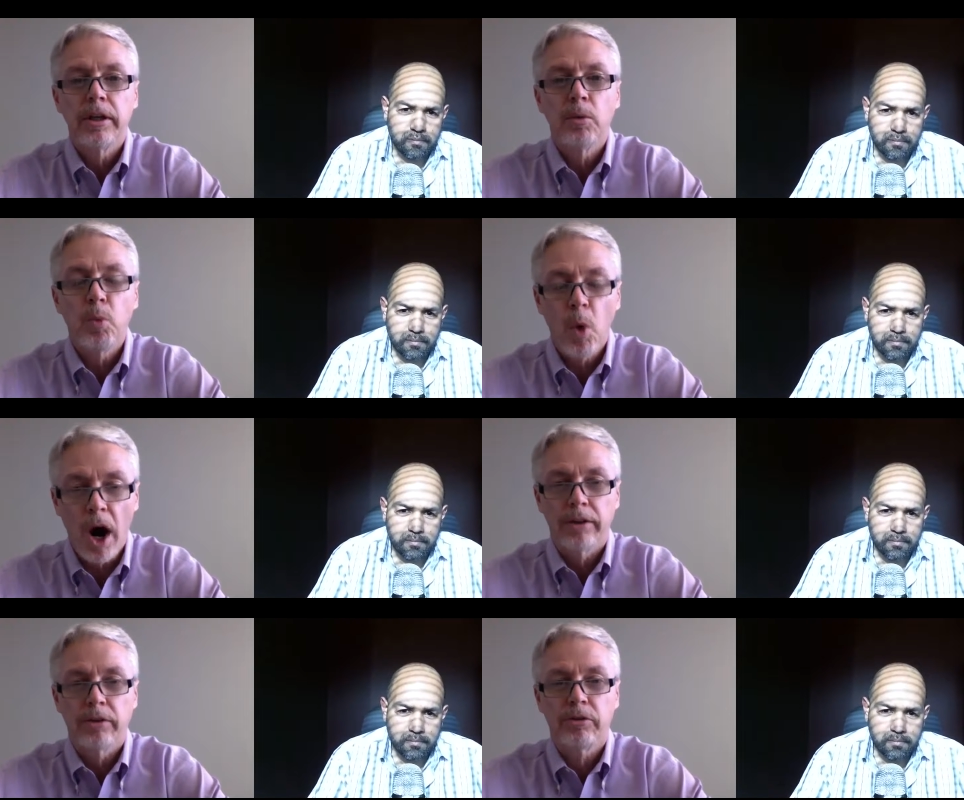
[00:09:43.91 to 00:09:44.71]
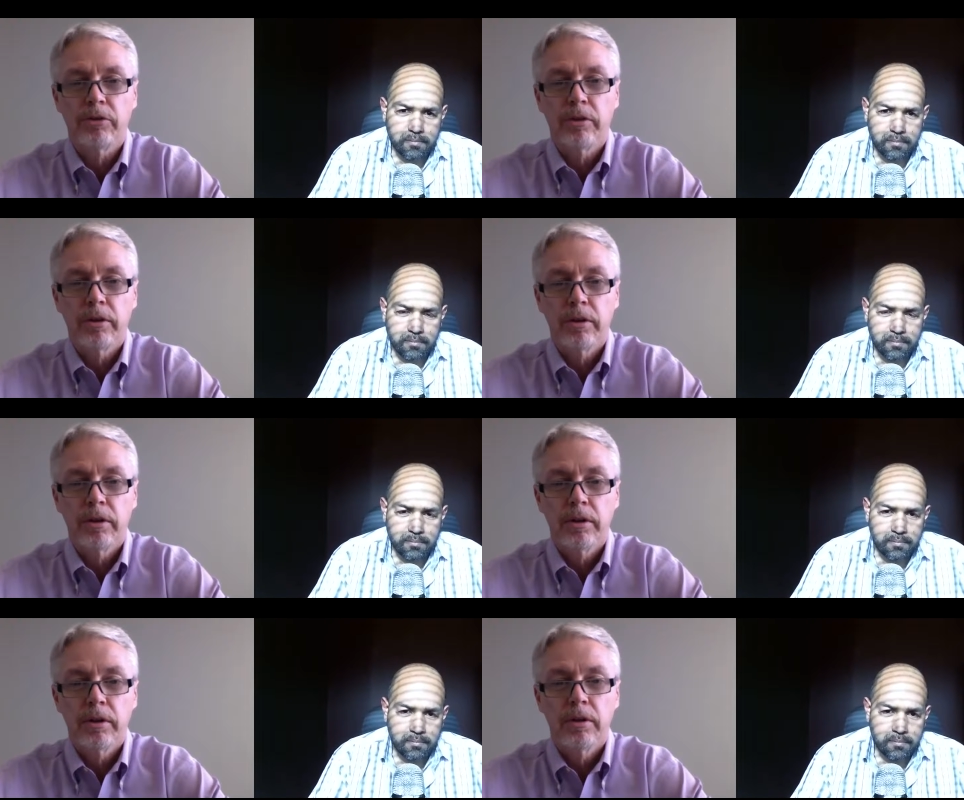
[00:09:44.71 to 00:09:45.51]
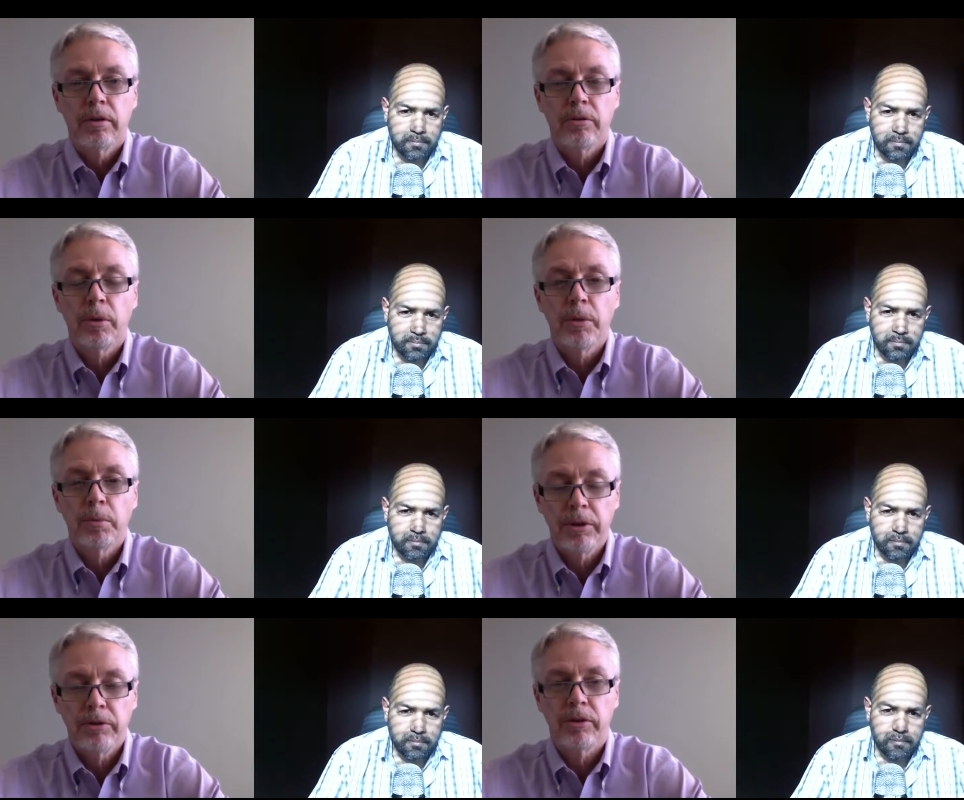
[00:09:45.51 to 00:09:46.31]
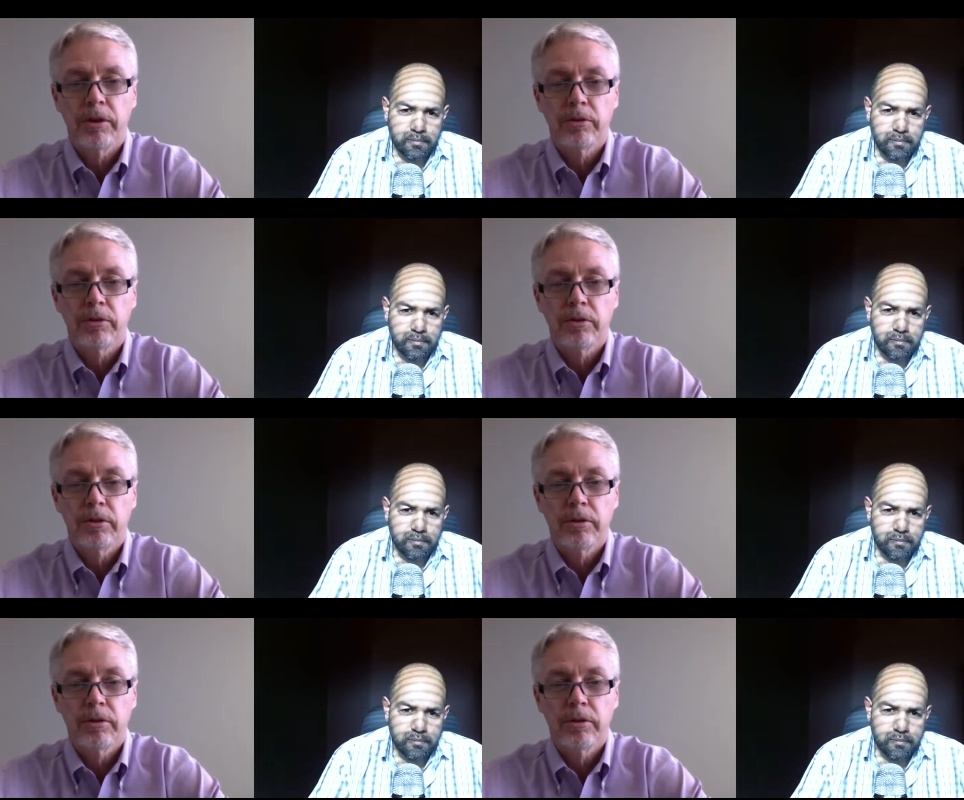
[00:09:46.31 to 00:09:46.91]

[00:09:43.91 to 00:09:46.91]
Speaker 1: wants from their business,